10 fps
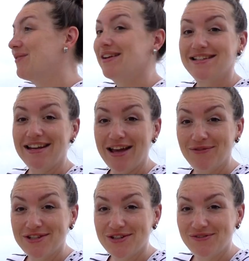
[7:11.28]
He went to
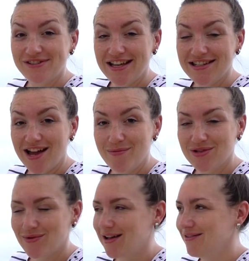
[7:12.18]
language school in that time
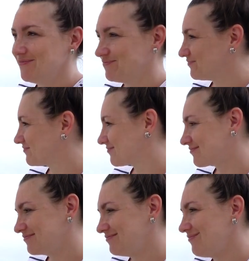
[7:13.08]
as well,
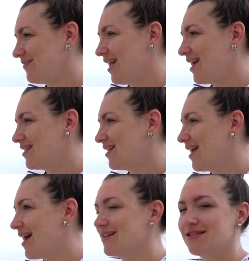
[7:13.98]
and
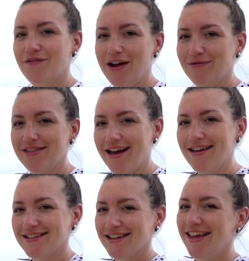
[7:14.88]
he had his fun with that.